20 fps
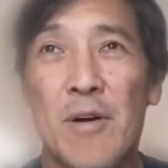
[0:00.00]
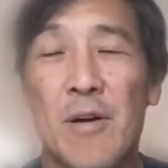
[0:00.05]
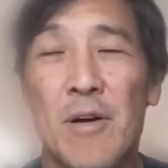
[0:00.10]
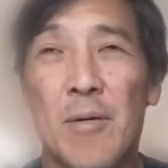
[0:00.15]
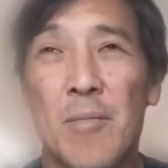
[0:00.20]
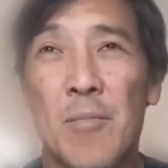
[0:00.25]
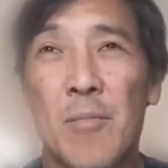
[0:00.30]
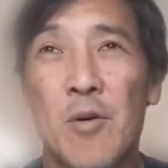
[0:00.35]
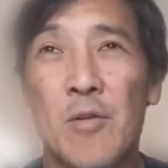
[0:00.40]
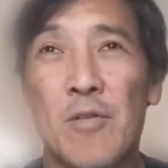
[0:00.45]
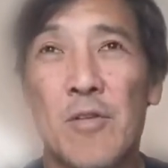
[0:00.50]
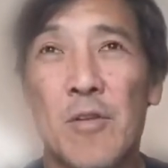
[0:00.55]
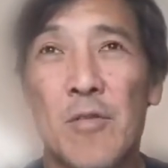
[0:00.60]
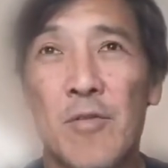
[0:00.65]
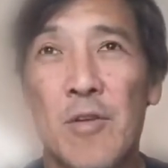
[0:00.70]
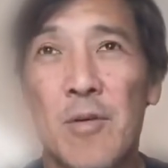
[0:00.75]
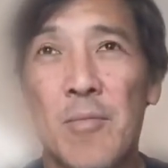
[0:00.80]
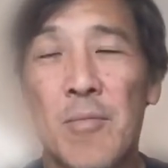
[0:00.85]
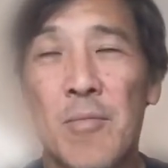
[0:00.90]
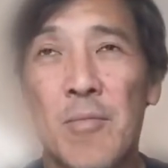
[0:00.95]
Most
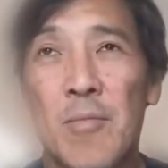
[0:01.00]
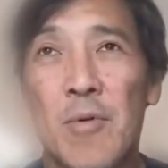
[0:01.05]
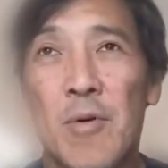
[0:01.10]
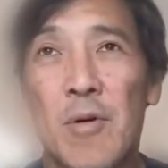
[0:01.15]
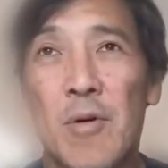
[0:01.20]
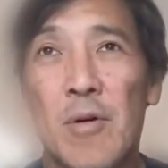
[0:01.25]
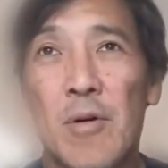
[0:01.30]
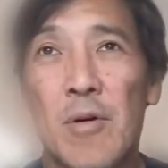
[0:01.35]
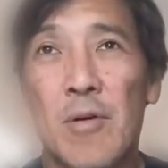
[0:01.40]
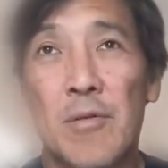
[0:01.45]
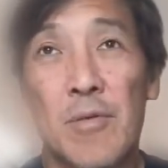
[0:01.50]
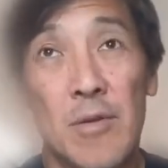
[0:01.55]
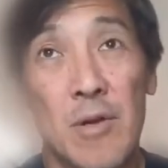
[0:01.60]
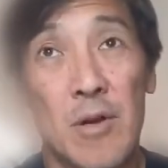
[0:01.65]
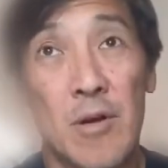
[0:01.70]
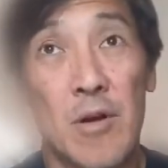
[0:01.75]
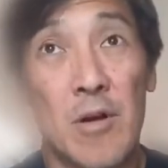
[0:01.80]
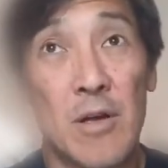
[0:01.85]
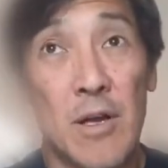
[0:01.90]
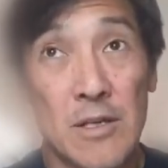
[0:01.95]
of them,
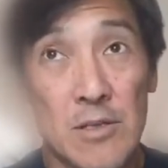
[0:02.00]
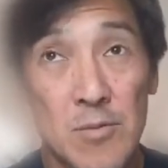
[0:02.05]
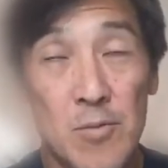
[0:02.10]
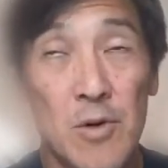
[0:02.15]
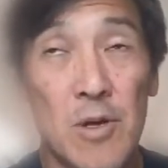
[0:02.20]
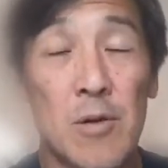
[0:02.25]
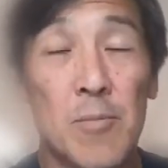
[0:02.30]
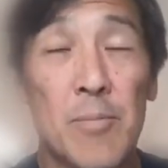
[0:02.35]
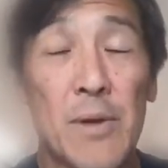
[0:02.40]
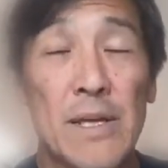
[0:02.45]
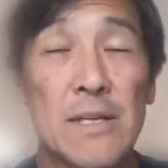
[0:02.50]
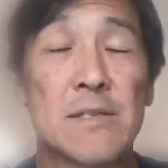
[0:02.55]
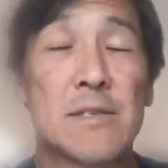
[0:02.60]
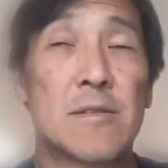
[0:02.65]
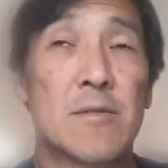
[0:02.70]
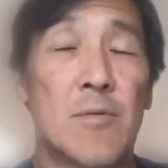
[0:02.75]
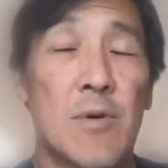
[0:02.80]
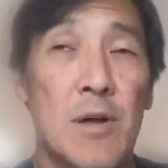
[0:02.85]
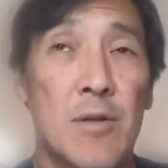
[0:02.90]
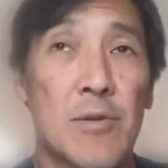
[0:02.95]
they're as well
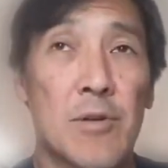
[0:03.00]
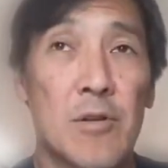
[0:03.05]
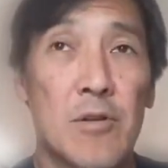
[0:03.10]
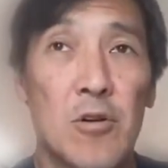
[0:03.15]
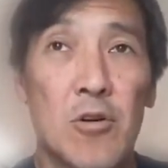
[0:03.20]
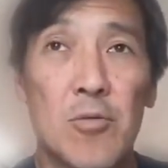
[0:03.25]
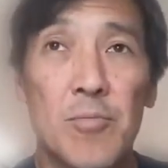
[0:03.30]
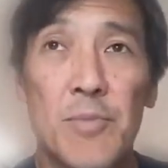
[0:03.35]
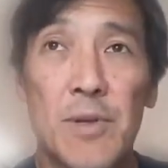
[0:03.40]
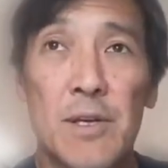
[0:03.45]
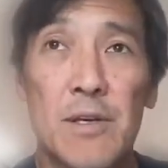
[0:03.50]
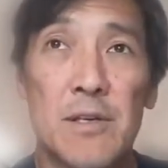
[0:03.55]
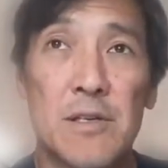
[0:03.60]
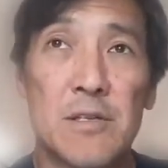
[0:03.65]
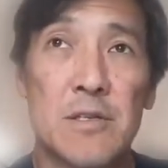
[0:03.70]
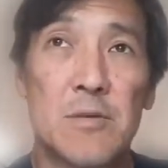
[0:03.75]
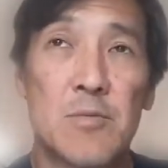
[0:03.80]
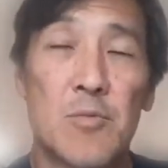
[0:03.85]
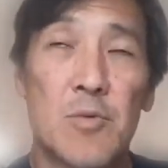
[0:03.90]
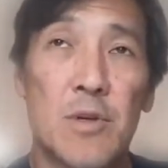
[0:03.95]
based around the globe,
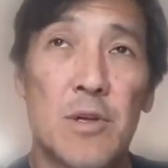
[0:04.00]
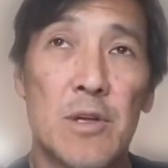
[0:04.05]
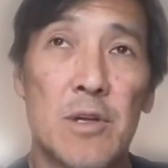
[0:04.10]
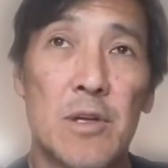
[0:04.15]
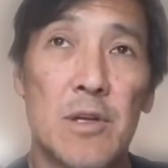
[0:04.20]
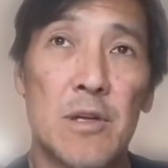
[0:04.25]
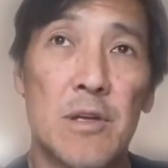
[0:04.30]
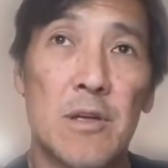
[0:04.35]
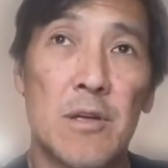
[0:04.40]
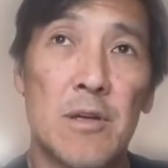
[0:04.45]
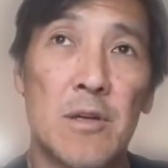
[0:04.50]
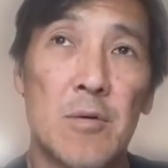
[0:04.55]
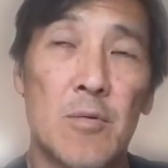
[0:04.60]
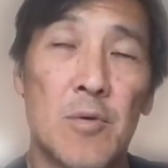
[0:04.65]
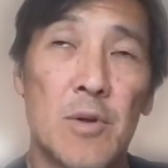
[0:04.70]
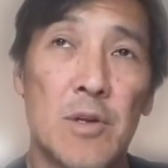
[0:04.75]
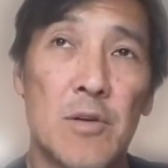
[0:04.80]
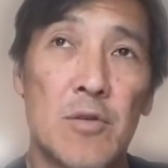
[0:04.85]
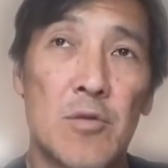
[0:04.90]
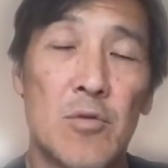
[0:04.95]
because we
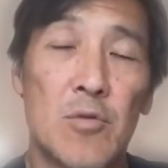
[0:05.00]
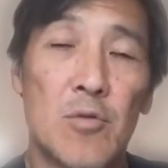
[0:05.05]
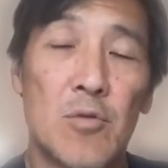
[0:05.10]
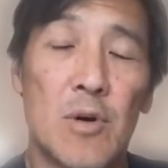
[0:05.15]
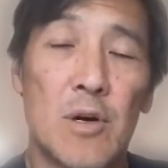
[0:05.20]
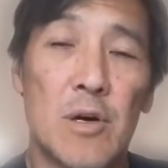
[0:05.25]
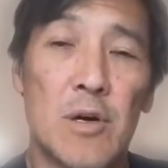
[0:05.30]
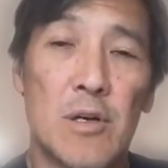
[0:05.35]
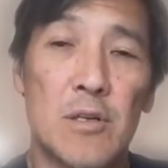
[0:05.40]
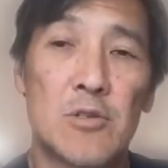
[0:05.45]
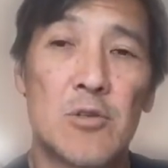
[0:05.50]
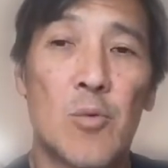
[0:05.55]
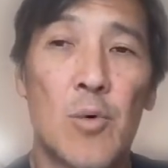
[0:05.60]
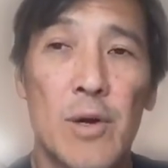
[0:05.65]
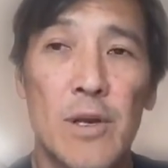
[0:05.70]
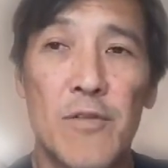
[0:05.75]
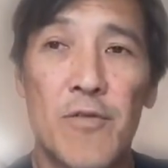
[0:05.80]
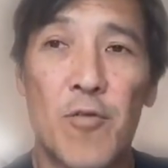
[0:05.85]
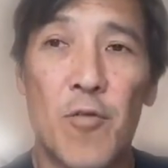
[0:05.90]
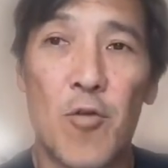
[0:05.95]
do
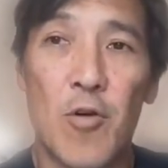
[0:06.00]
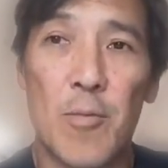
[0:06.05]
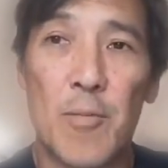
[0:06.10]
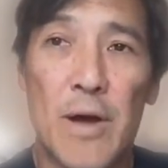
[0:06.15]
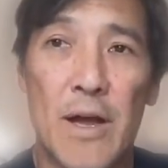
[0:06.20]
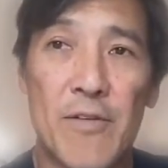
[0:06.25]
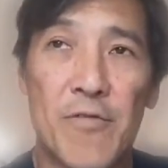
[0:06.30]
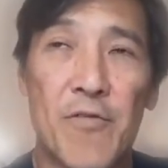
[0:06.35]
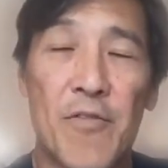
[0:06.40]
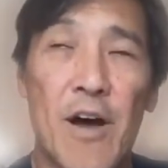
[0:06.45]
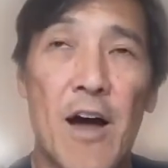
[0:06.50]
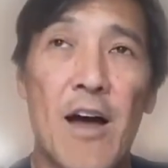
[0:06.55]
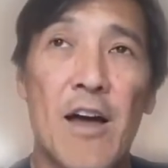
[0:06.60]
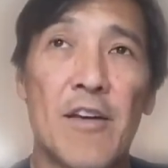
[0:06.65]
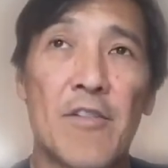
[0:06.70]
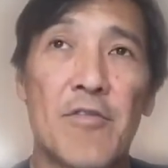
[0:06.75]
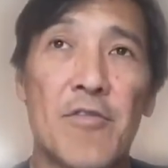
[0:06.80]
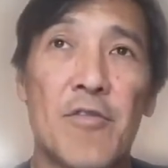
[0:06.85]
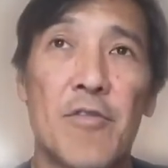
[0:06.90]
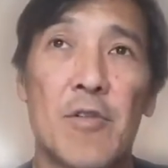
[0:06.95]

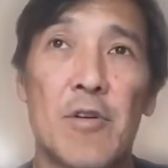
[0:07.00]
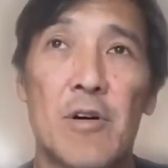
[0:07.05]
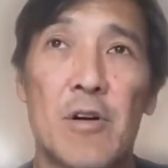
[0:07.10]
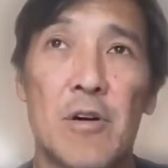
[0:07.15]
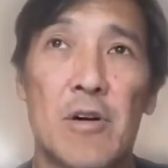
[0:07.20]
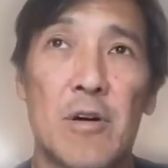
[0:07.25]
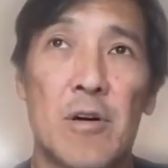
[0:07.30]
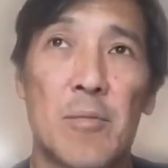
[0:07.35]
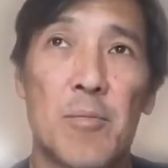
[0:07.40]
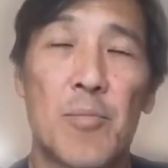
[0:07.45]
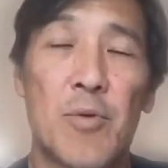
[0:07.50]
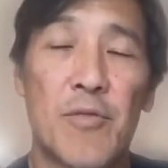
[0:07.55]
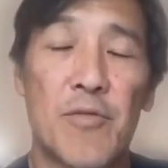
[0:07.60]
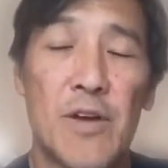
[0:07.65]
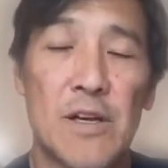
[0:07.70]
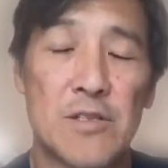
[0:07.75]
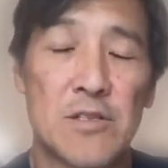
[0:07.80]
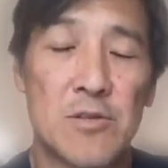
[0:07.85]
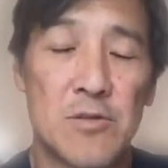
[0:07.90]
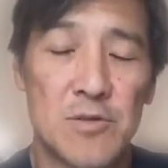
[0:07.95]
24/5
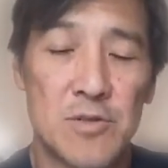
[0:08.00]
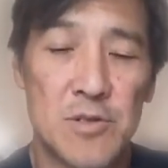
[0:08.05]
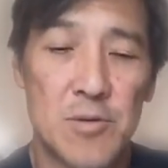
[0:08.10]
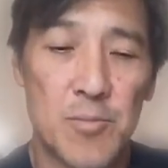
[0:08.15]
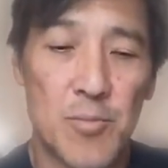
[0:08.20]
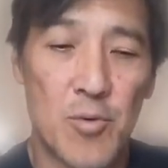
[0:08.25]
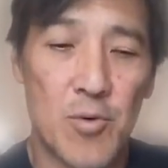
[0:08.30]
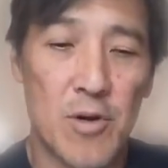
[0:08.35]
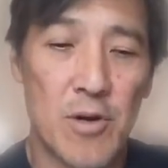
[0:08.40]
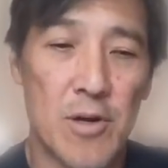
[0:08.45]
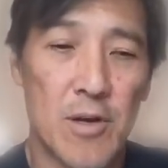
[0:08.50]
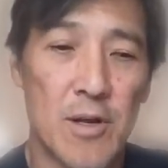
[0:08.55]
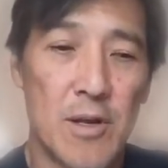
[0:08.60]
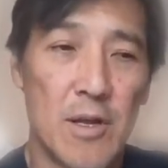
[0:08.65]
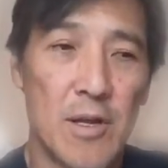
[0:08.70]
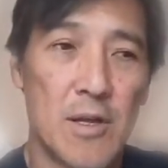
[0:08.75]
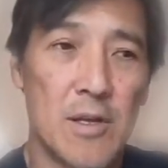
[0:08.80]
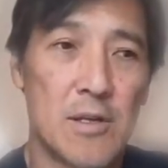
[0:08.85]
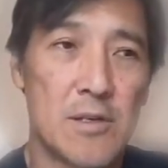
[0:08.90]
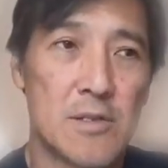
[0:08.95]
professional support.
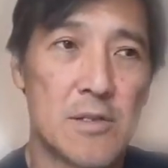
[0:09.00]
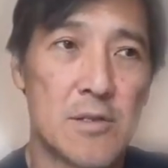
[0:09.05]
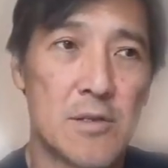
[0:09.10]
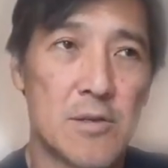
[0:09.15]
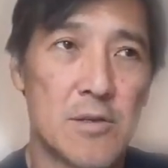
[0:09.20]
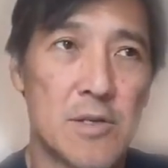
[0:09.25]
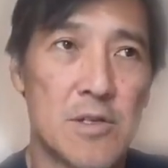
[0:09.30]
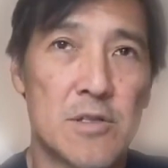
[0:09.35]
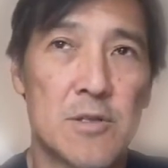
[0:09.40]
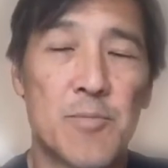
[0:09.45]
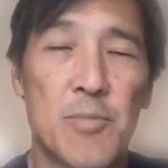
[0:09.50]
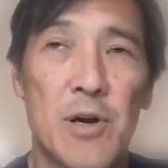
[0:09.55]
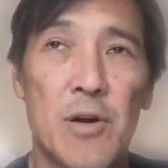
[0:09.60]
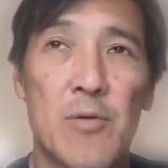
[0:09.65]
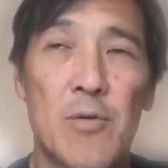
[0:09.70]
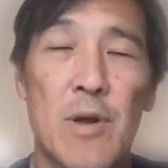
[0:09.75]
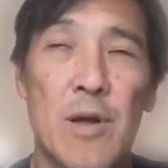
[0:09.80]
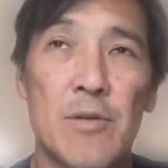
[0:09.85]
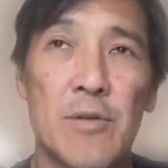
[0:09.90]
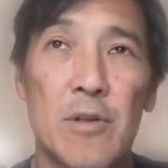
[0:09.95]
So they're
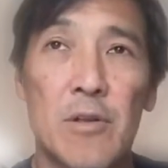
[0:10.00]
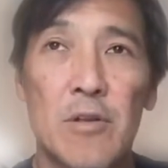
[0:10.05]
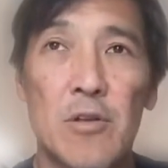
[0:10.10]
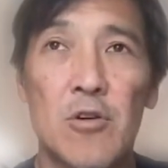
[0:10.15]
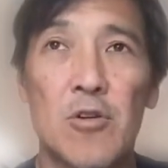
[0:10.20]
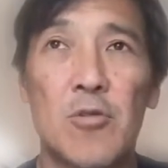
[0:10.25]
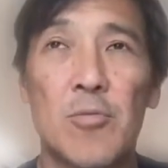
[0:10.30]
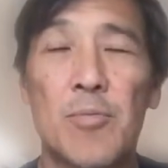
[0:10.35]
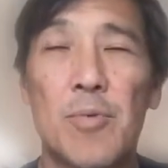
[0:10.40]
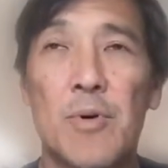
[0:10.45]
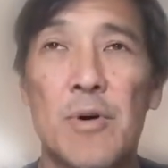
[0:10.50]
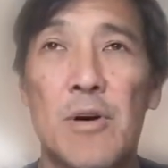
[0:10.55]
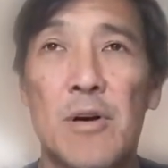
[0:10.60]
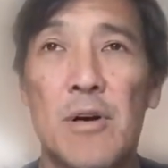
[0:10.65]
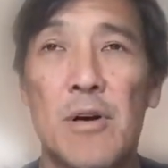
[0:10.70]
spread around the globe.